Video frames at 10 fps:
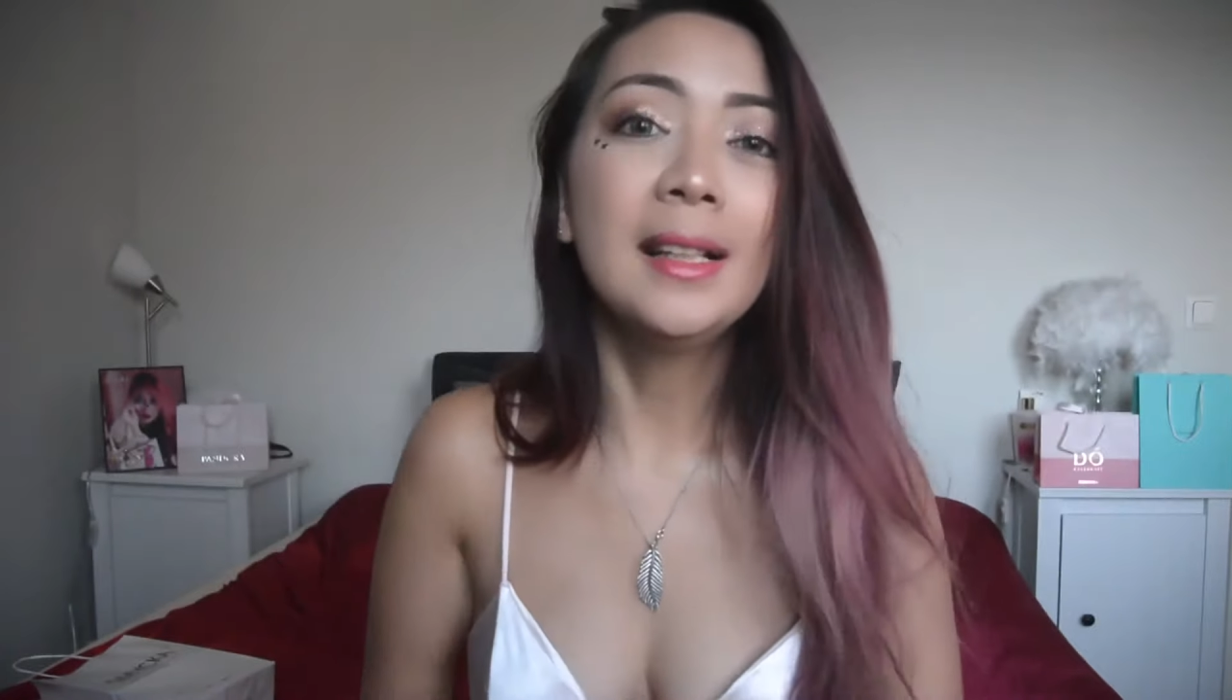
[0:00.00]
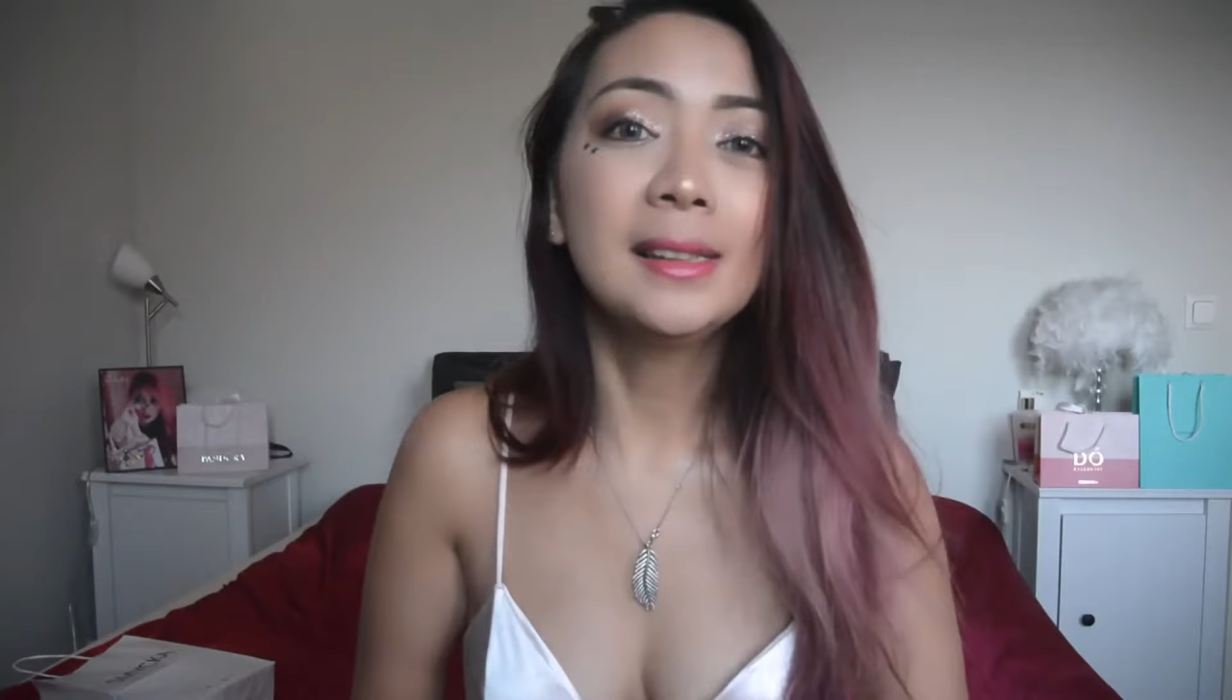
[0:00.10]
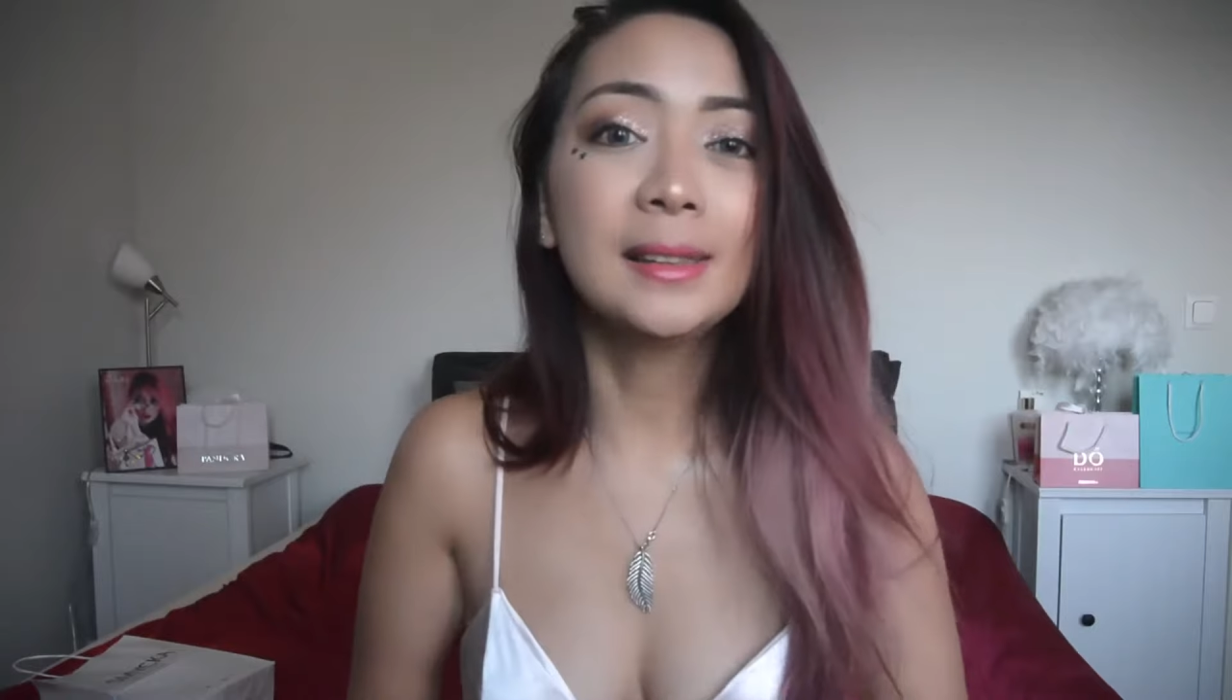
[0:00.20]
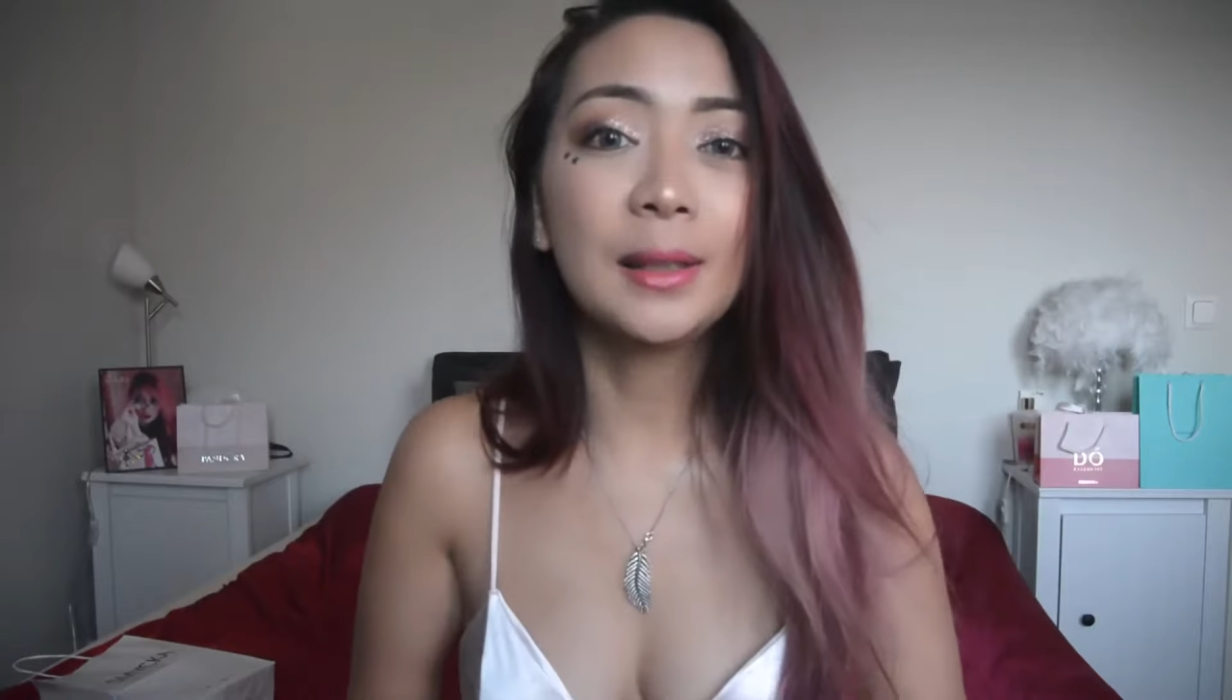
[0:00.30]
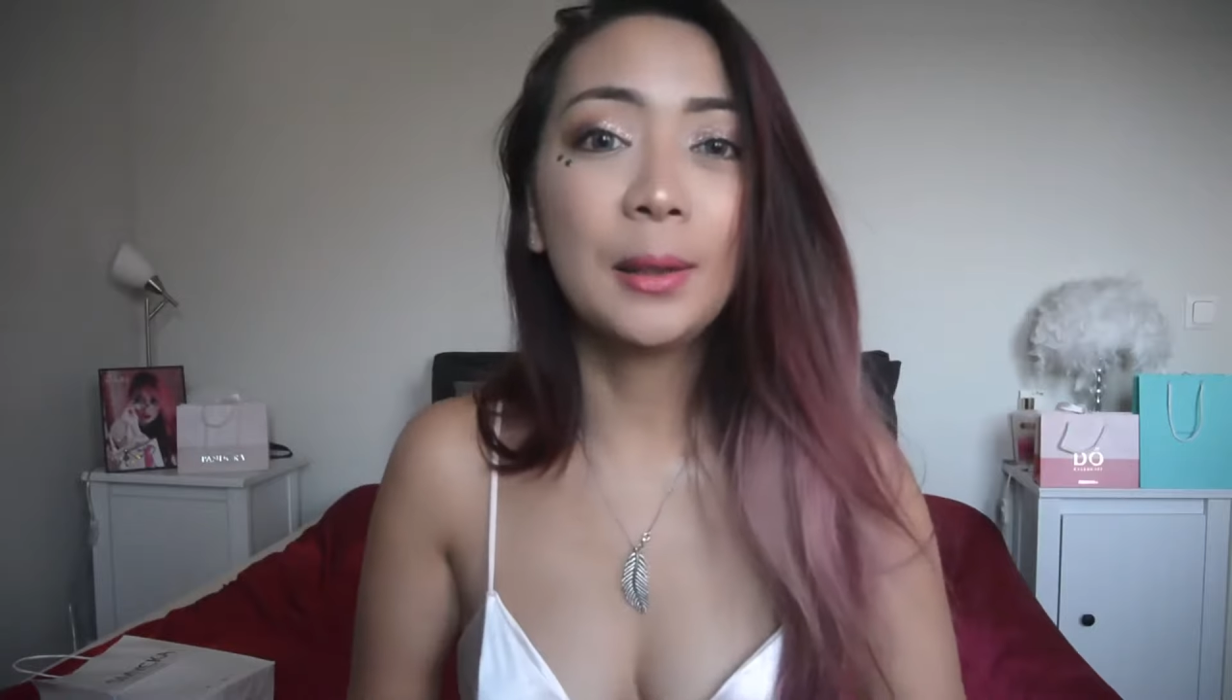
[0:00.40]

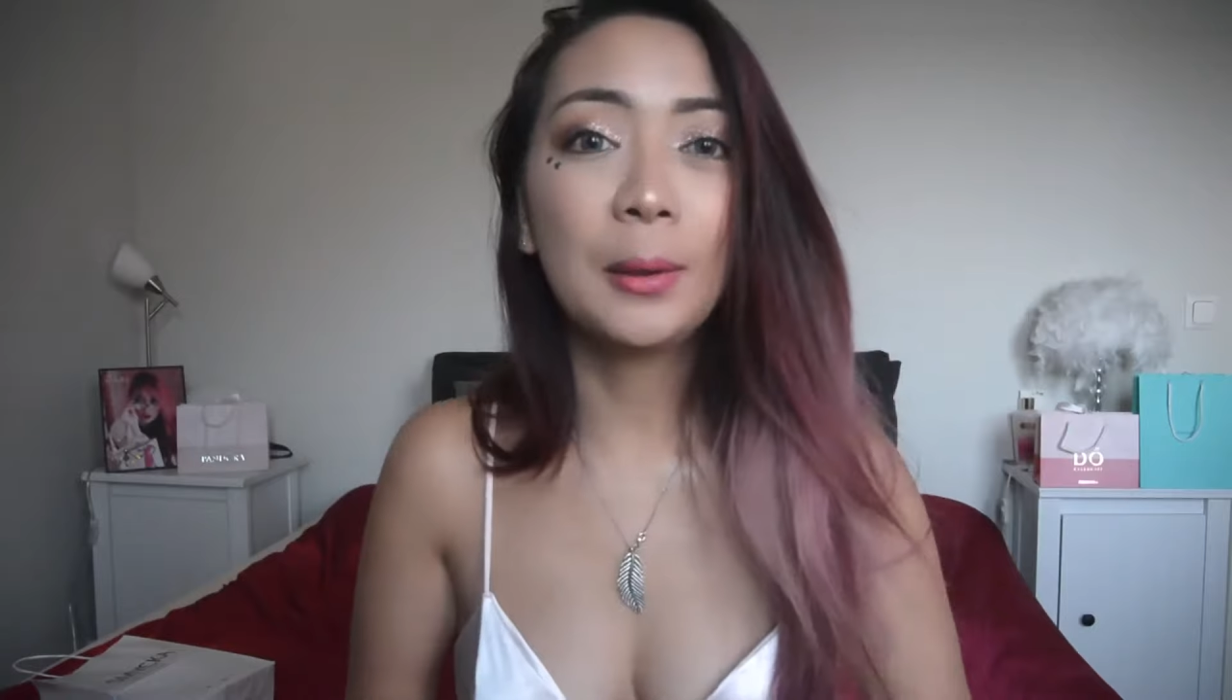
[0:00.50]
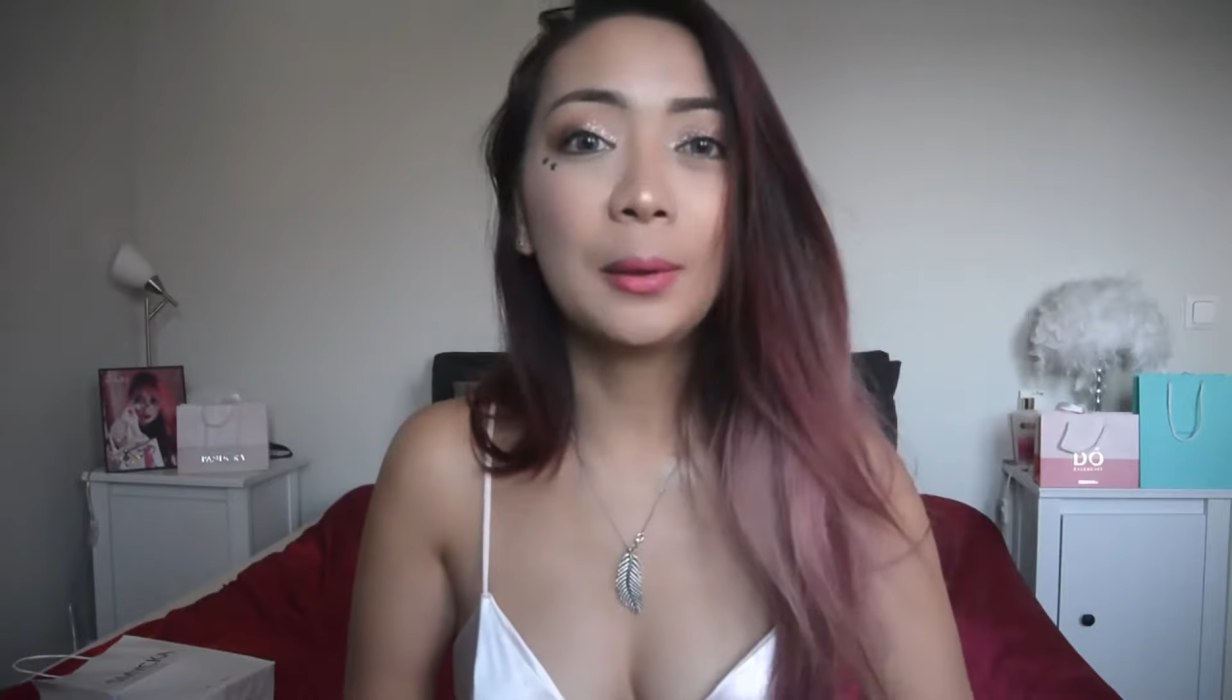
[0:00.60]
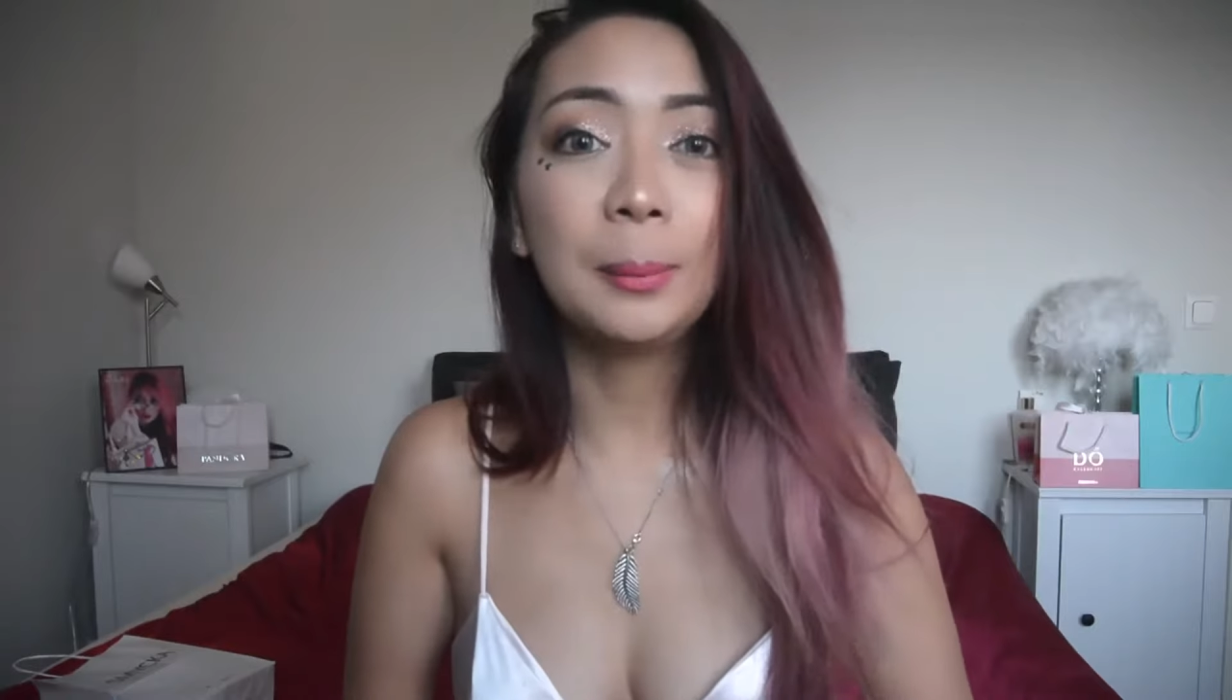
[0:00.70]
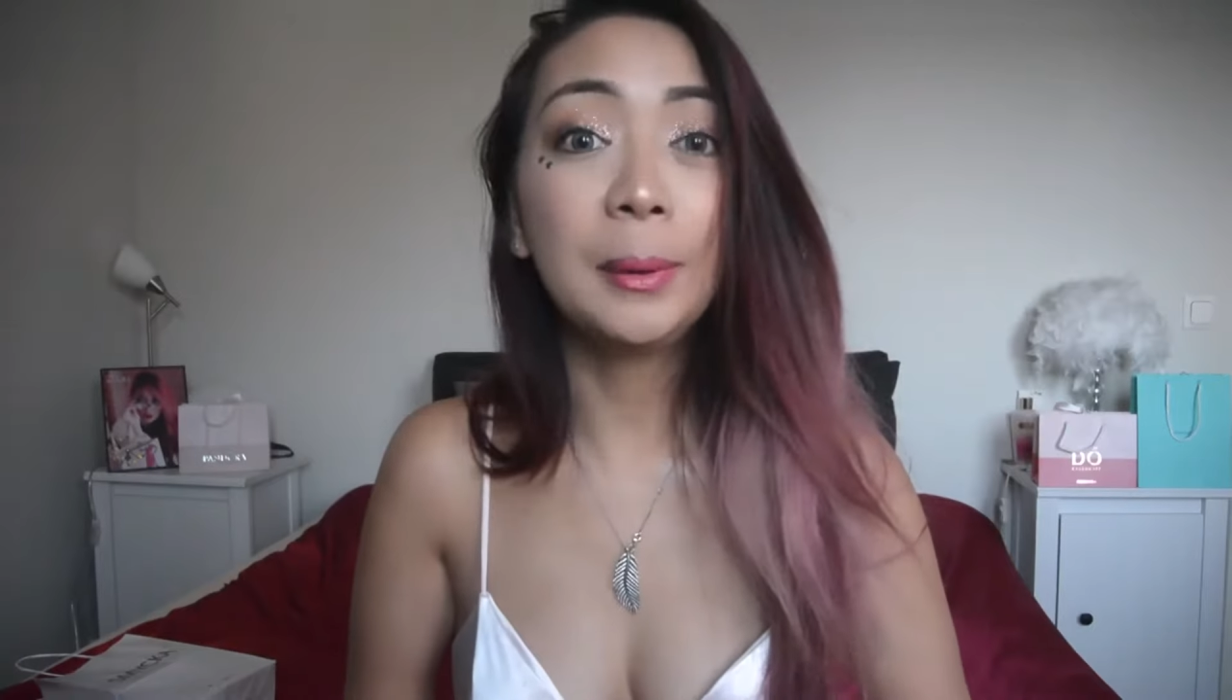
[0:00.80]
So